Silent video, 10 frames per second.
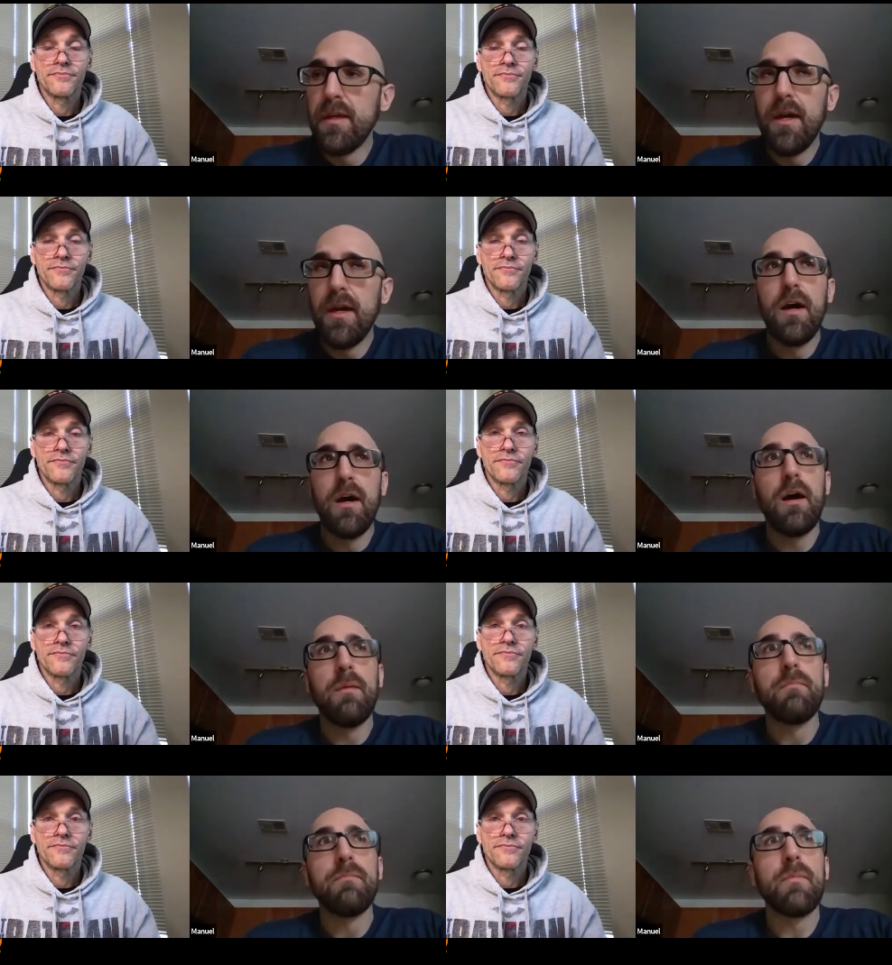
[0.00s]

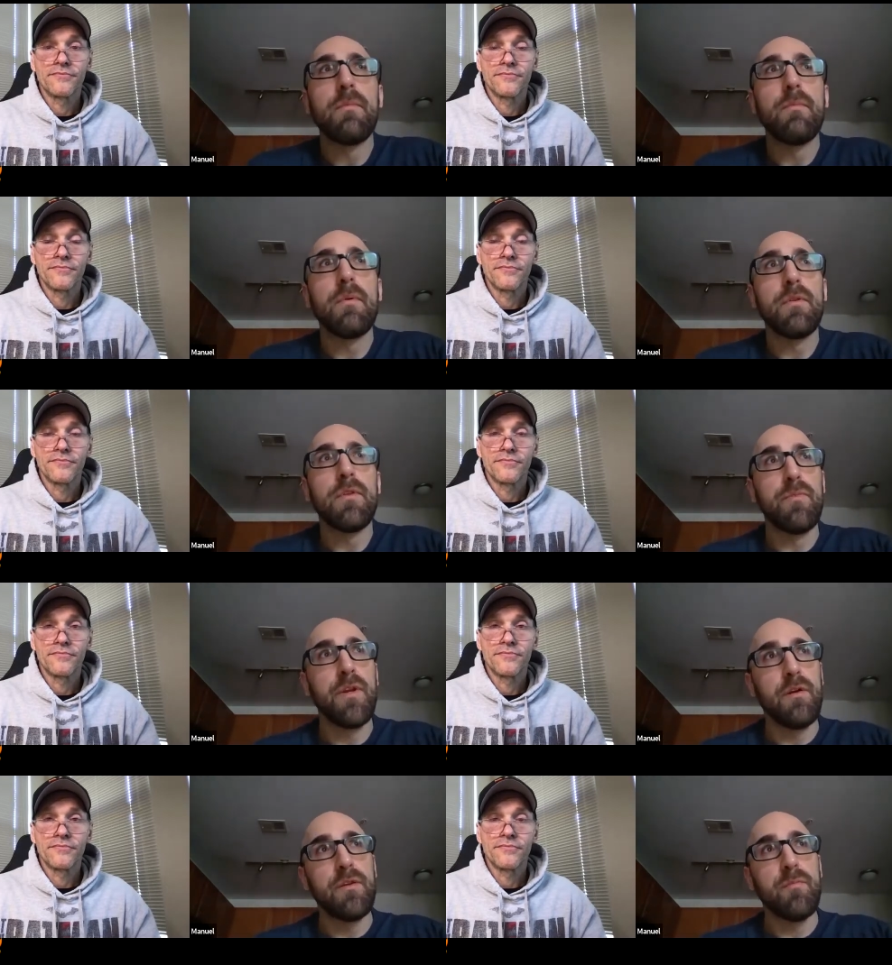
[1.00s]

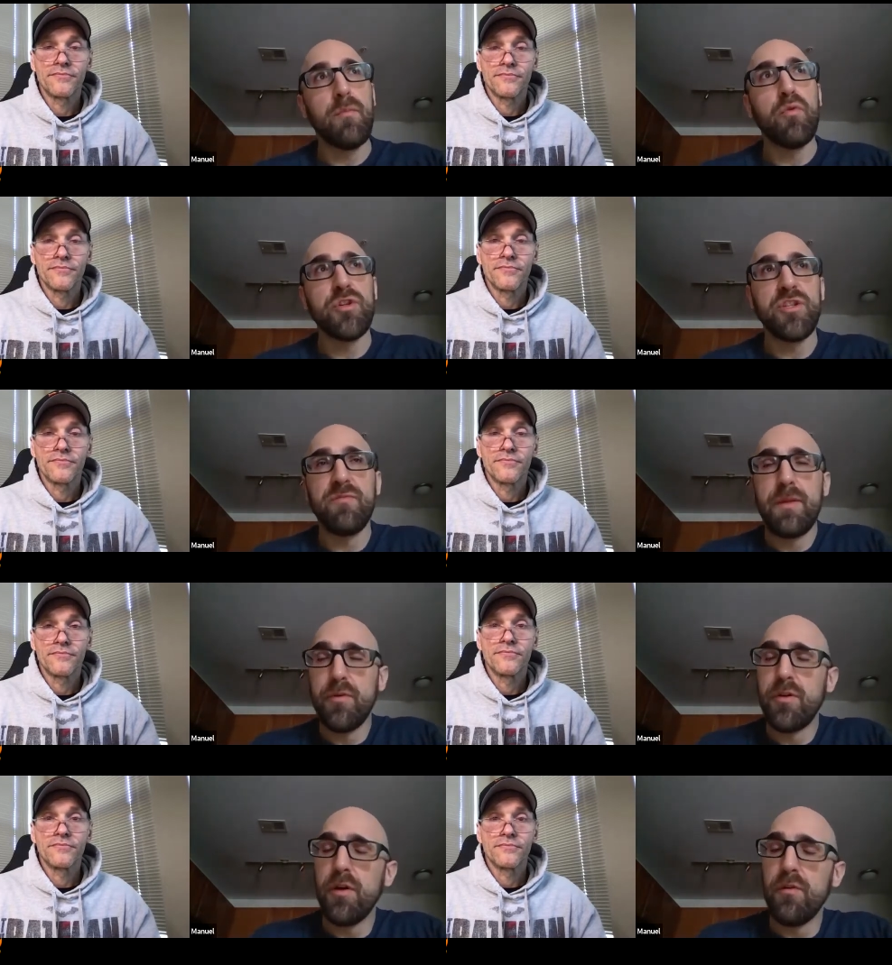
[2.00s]
Speaker 1: the proportion of
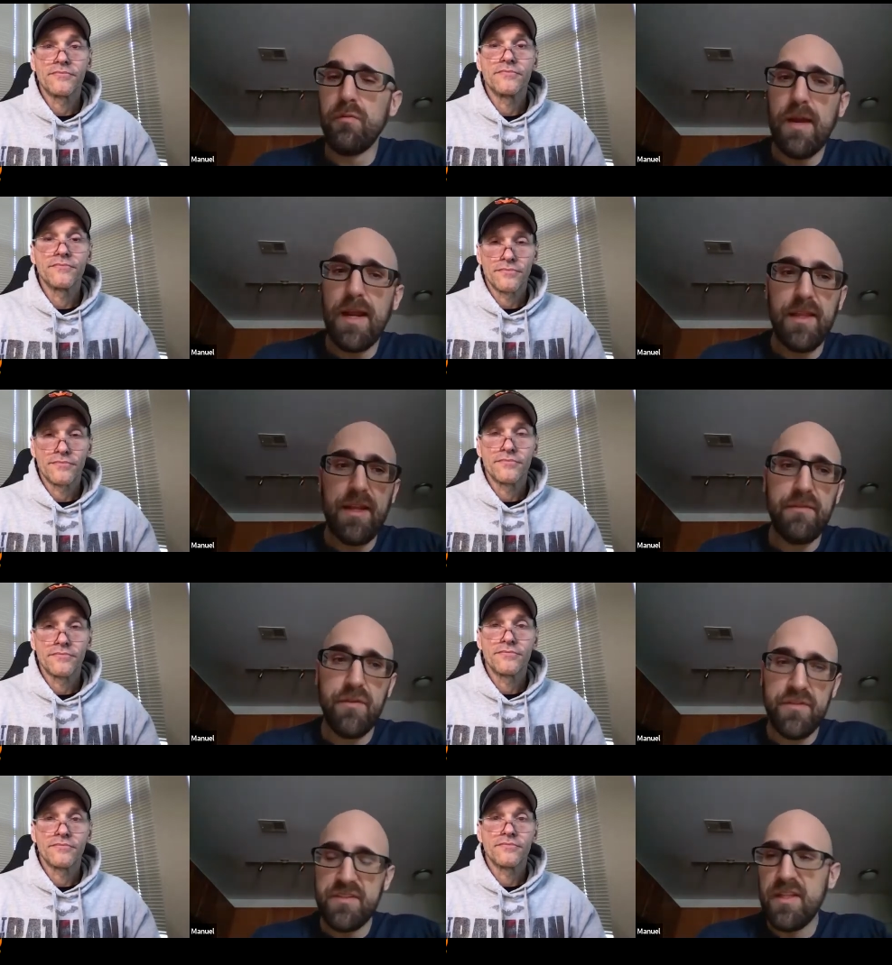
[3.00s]
people who go right leg
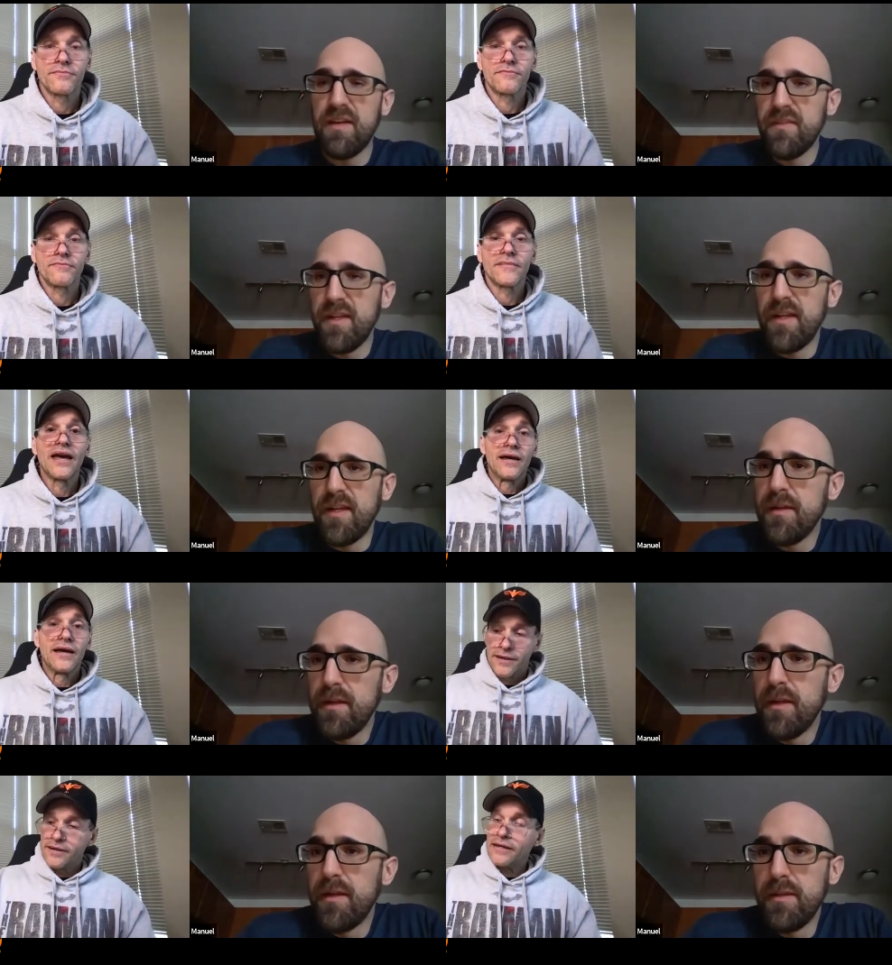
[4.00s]
versus left leg
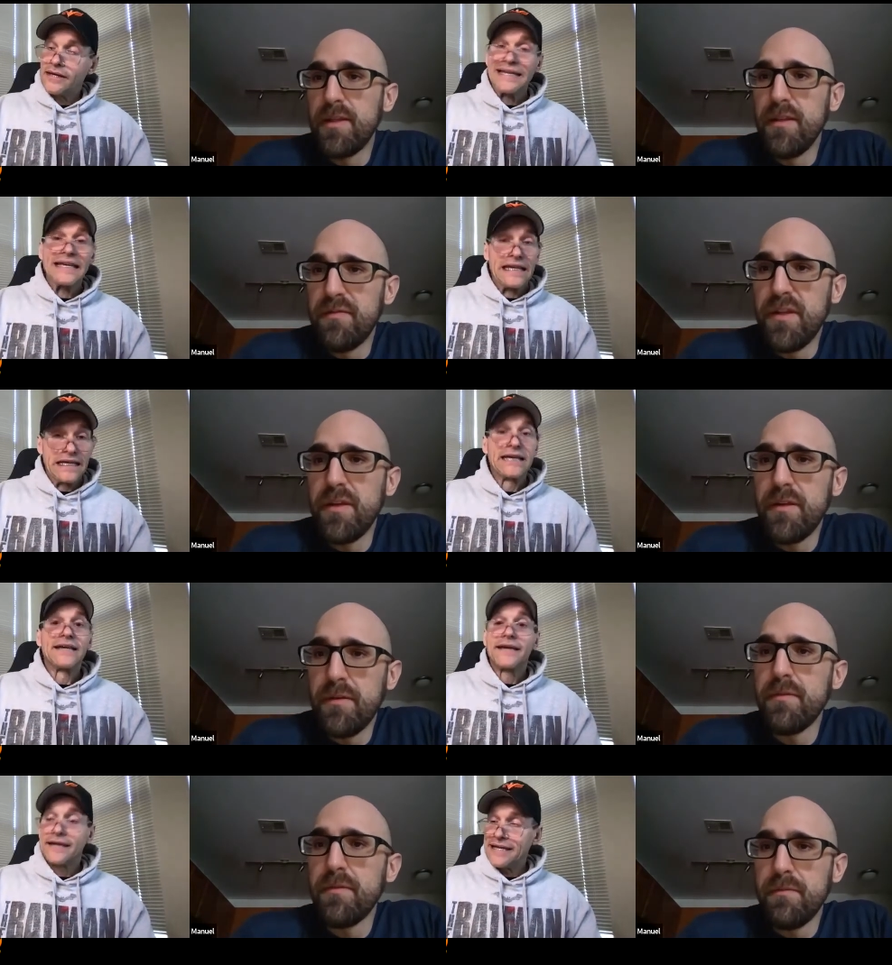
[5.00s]
in elite lifting.
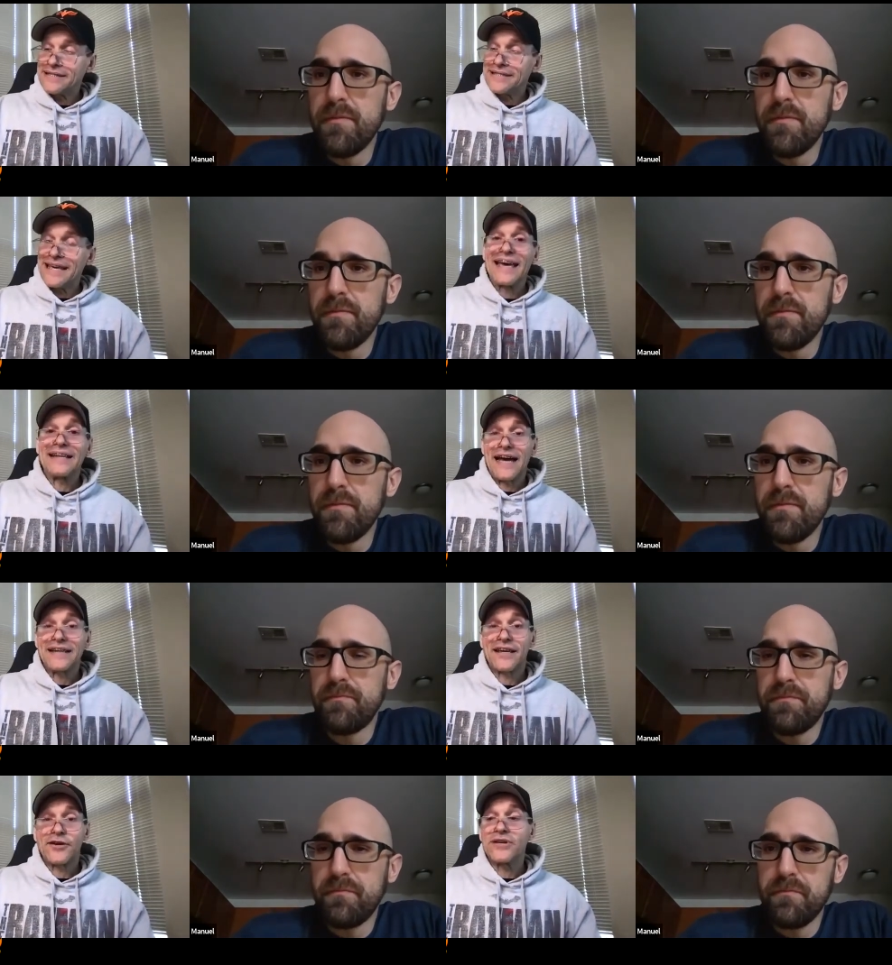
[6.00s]
Speaker 2: I
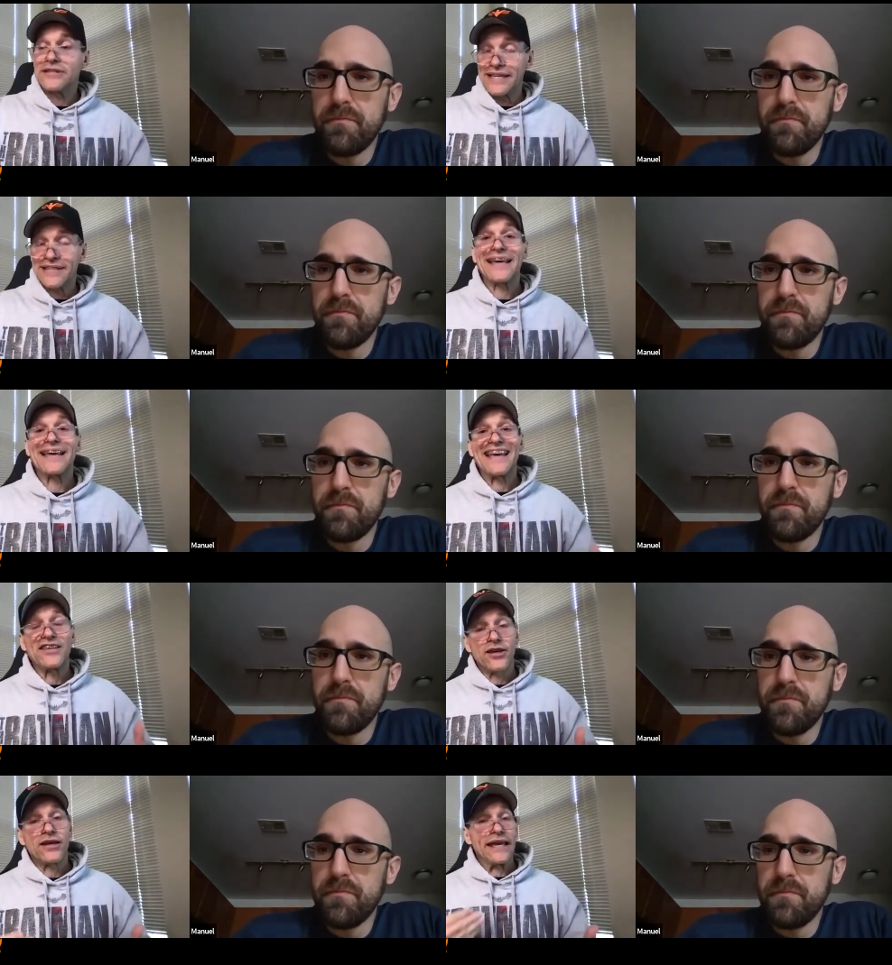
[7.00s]
tell you, like I said,
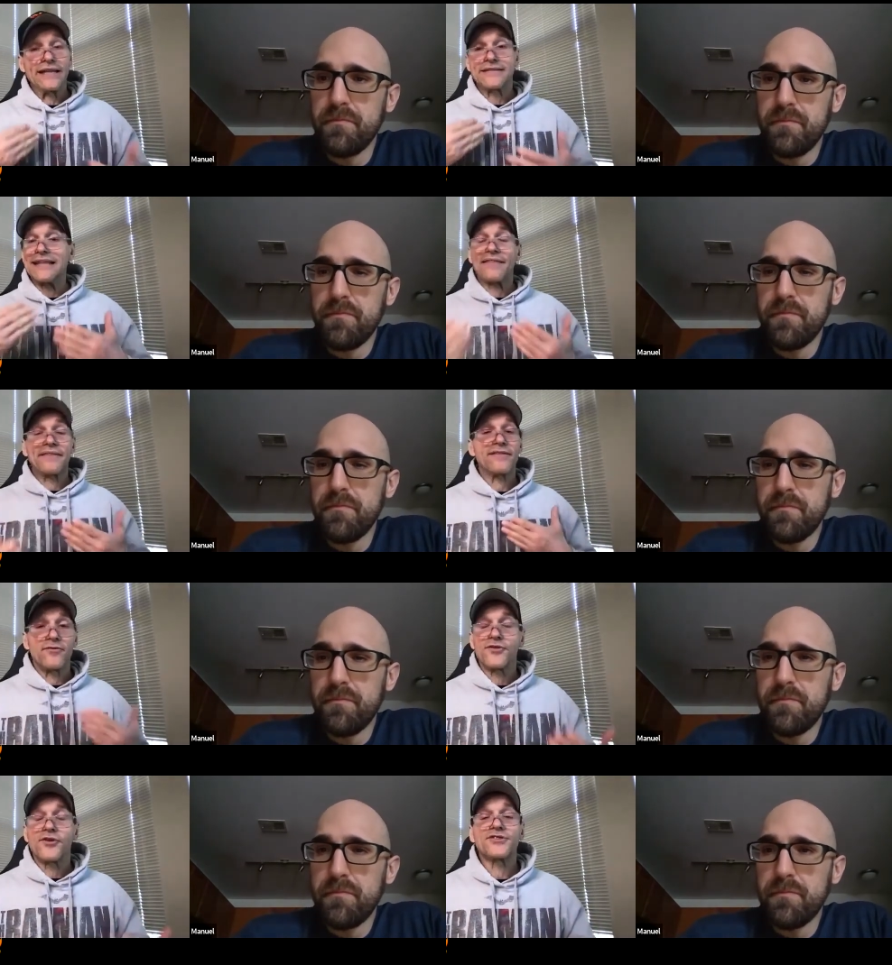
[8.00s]
it's not that
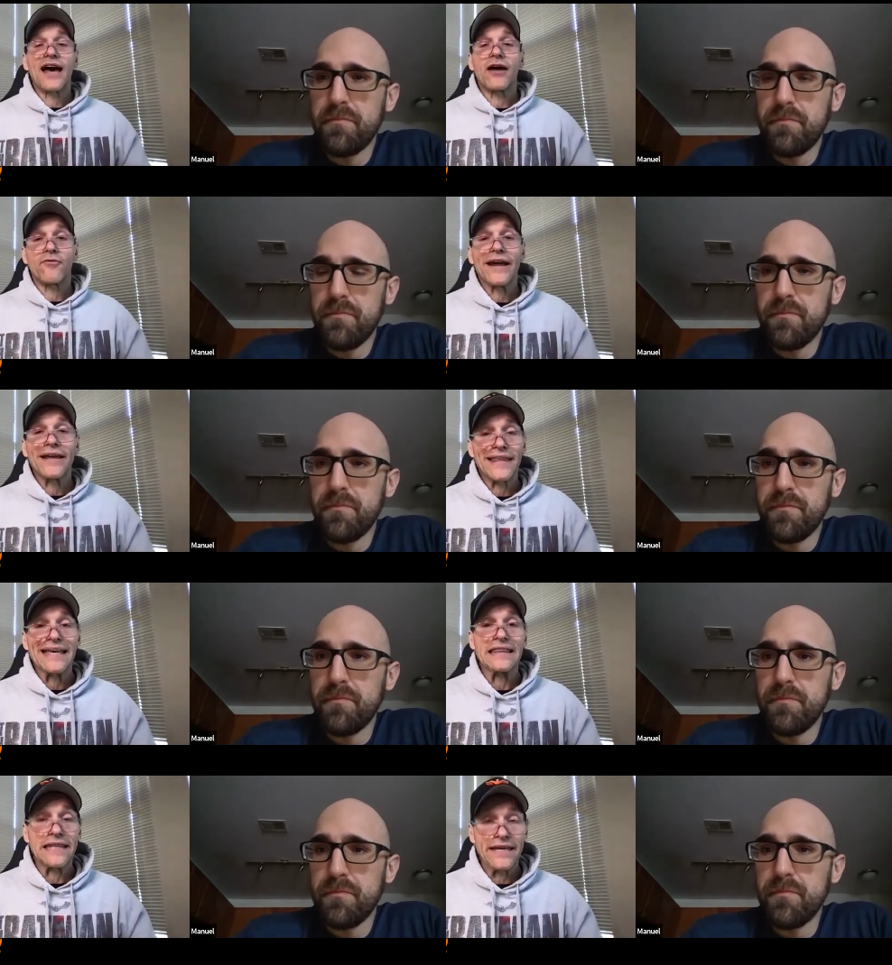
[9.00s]
there's not right
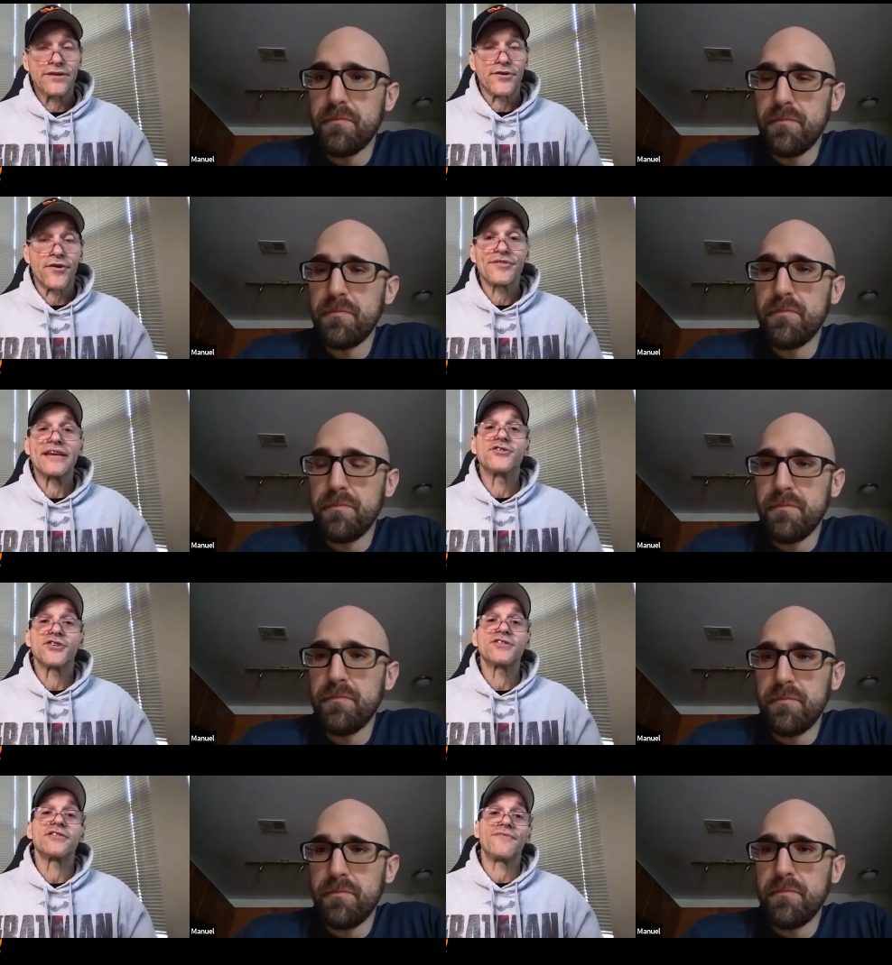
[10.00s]
leg leaders. It's
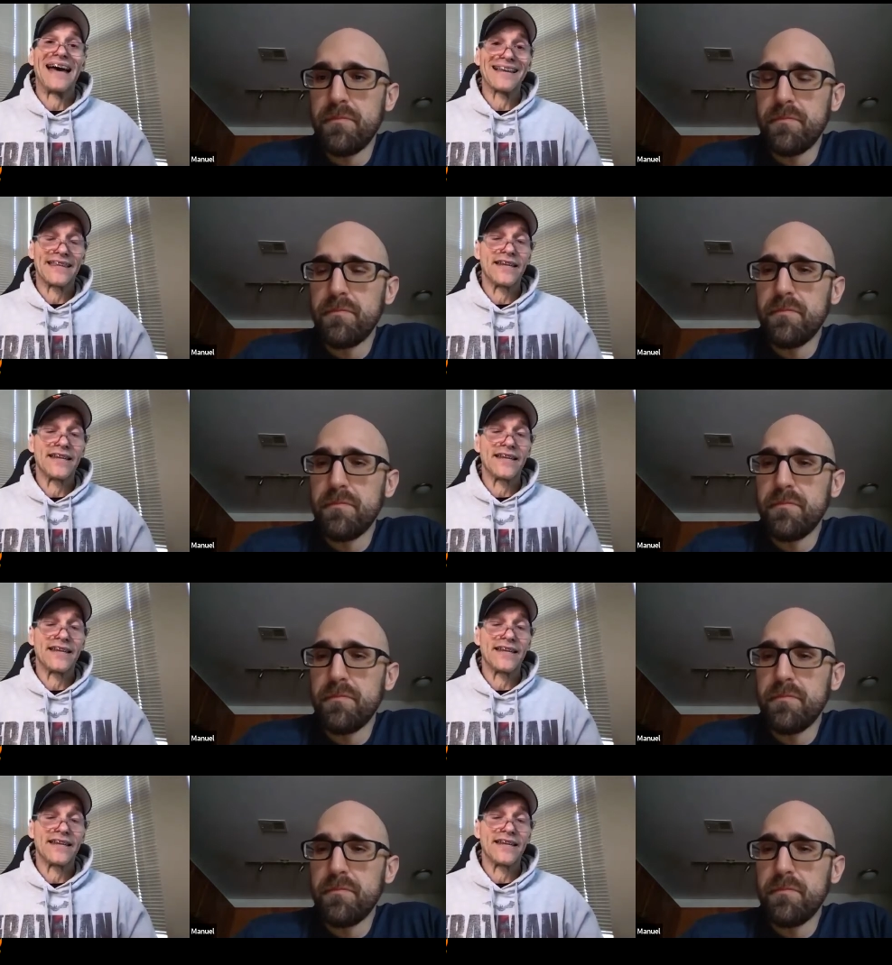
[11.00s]
just the fact that